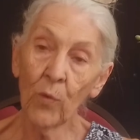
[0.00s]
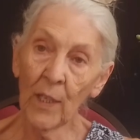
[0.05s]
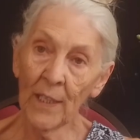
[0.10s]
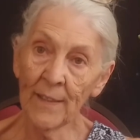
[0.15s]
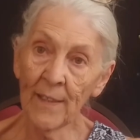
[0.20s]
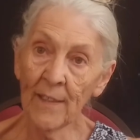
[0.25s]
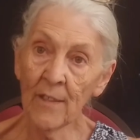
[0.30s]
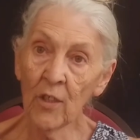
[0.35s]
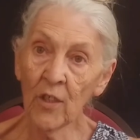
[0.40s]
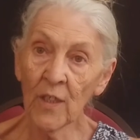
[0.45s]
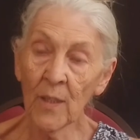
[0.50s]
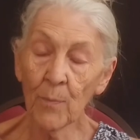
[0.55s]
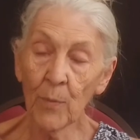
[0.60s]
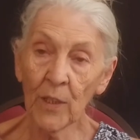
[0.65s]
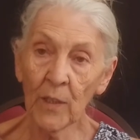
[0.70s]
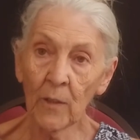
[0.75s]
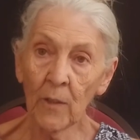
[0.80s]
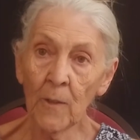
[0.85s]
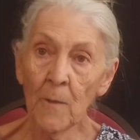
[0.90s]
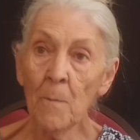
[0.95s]
was in
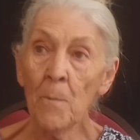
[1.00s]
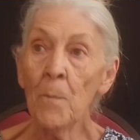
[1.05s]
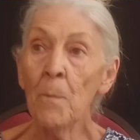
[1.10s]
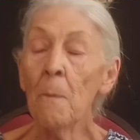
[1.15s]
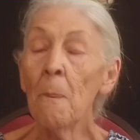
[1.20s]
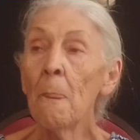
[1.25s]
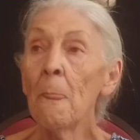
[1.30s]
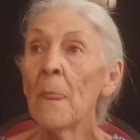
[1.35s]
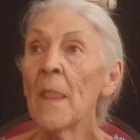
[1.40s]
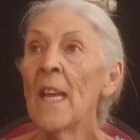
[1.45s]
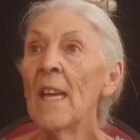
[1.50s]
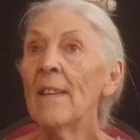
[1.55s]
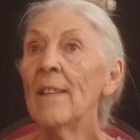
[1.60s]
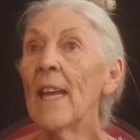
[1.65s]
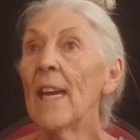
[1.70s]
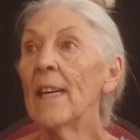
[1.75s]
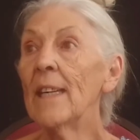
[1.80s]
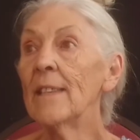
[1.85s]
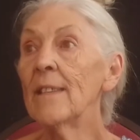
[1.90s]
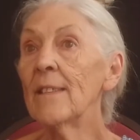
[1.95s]
hospital,
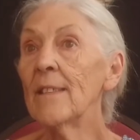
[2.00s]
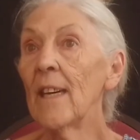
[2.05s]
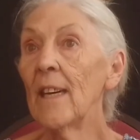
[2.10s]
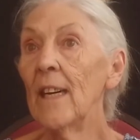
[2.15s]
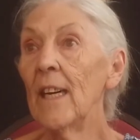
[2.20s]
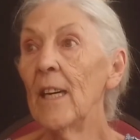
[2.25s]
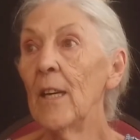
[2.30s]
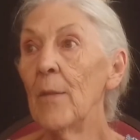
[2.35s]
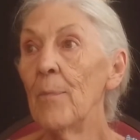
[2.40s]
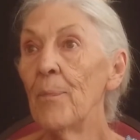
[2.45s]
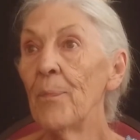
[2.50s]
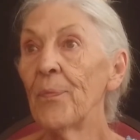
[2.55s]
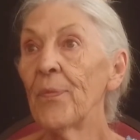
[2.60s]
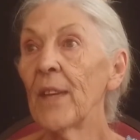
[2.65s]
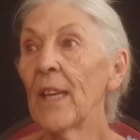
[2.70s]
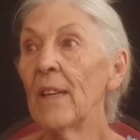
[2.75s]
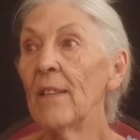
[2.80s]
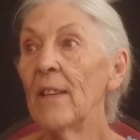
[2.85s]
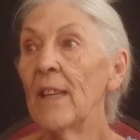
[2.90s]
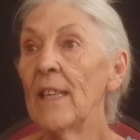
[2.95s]
that
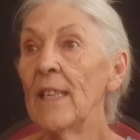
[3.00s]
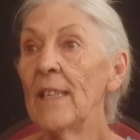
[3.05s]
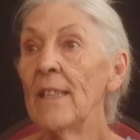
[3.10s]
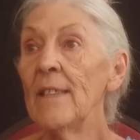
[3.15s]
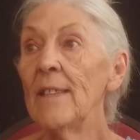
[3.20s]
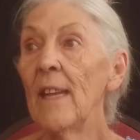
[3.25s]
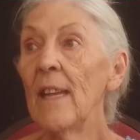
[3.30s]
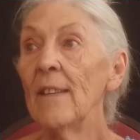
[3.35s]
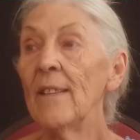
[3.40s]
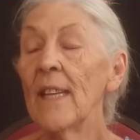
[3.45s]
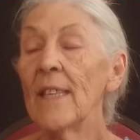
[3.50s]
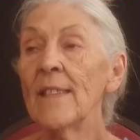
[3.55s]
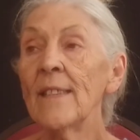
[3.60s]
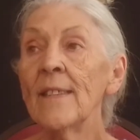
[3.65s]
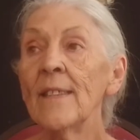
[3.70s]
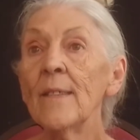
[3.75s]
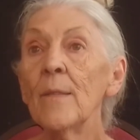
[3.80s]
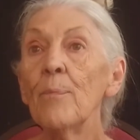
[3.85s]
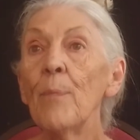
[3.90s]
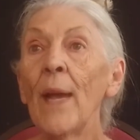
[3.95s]

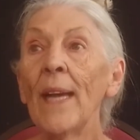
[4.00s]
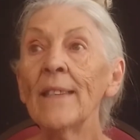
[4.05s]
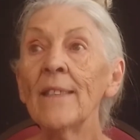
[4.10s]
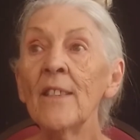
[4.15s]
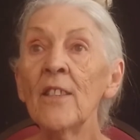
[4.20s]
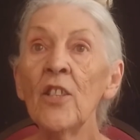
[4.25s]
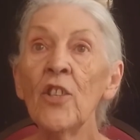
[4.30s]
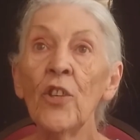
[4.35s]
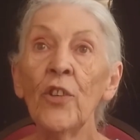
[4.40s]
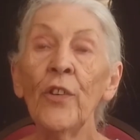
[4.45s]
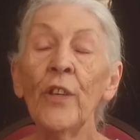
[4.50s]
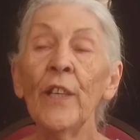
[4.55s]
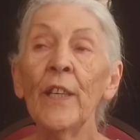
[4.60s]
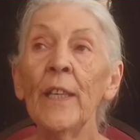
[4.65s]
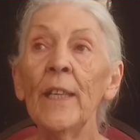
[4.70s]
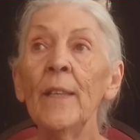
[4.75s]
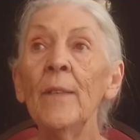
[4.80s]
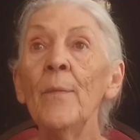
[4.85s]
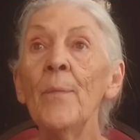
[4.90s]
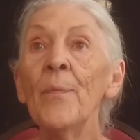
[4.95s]
this
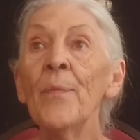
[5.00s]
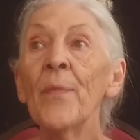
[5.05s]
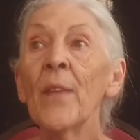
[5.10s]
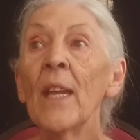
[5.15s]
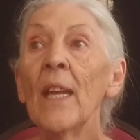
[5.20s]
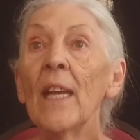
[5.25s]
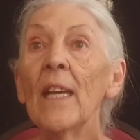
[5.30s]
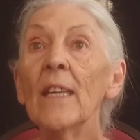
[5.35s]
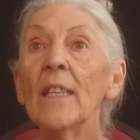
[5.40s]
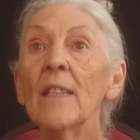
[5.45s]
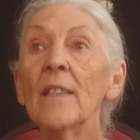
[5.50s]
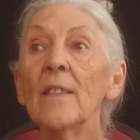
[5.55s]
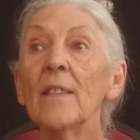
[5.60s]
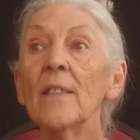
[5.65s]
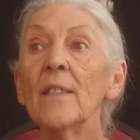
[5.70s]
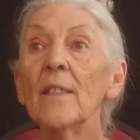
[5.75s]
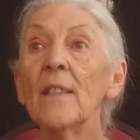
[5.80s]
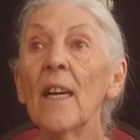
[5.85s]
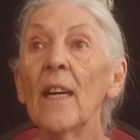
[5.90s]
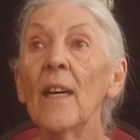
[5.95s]
bacteria
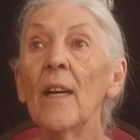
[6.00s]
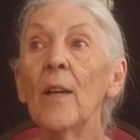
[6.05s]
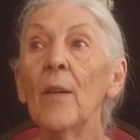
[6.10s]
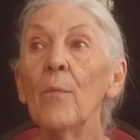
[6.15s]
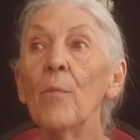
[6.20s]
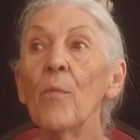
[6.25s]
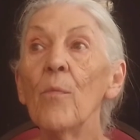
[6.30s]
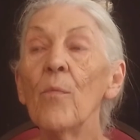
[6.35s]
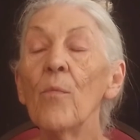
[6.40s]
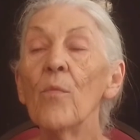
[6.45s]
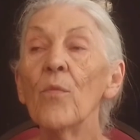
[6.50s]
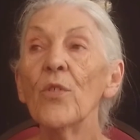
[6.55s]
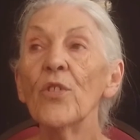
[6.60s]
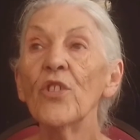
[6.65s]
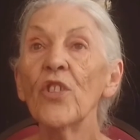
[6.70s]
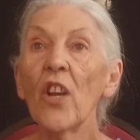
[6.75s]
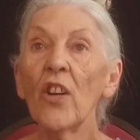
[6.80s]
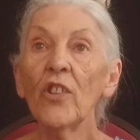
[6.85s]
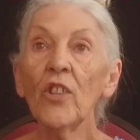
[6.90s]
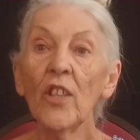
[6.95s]
is
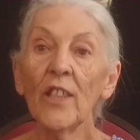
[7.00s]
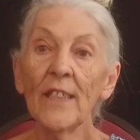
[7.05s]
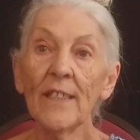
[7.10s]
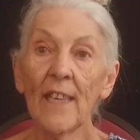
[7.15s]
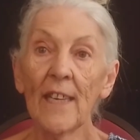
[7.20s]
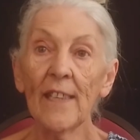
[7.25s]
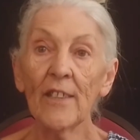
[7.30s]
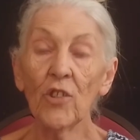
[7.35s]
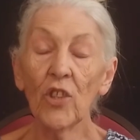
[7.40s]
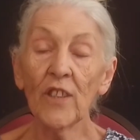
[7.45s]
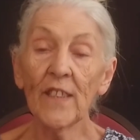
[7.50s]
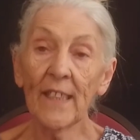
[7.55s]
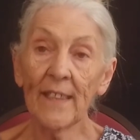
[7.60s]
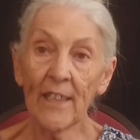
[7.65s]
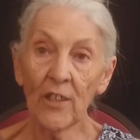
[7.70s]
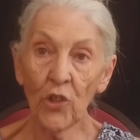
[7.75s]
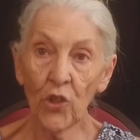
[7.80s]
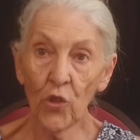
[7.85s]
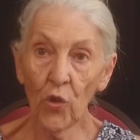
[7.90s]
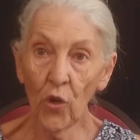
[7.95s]
so contagious
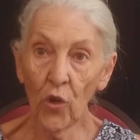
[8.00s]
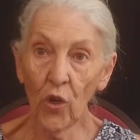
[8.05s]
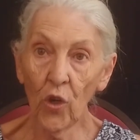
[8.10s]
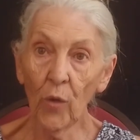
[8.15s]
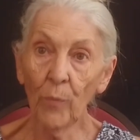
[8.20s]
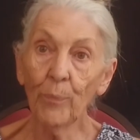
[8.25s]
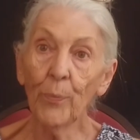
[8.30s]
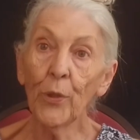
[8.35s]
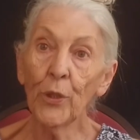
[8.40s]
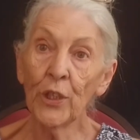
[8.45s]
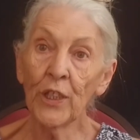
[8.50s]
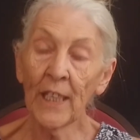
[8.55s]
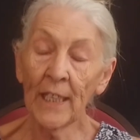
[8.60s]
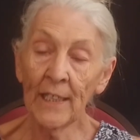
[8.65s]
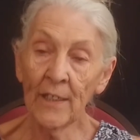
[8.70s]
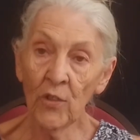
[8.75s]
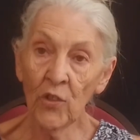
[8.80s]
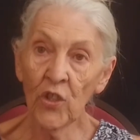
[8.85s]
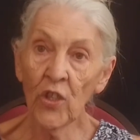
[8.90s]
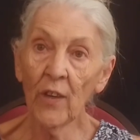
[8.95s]
that you are put
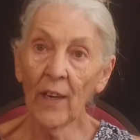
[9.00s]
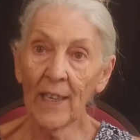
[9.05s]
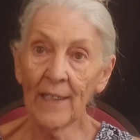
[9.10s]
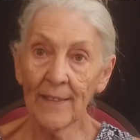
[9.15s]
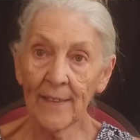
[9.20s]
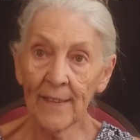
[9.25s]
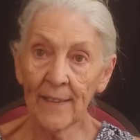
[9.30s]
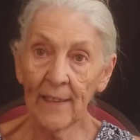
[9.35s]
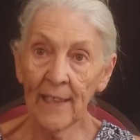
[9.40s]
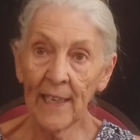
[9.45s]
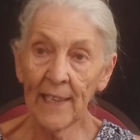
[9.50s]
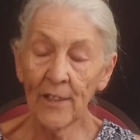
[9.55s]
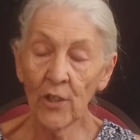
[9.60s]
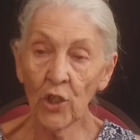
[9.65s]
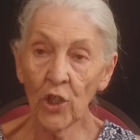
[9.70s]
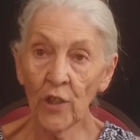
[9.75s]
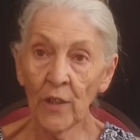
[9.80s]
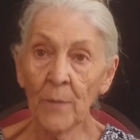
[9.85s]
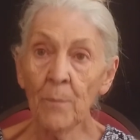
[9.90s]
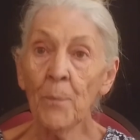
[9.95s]
into
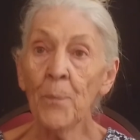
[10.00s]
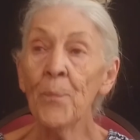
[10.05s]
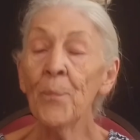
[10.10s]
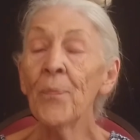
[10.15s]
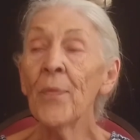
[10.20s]
isolation.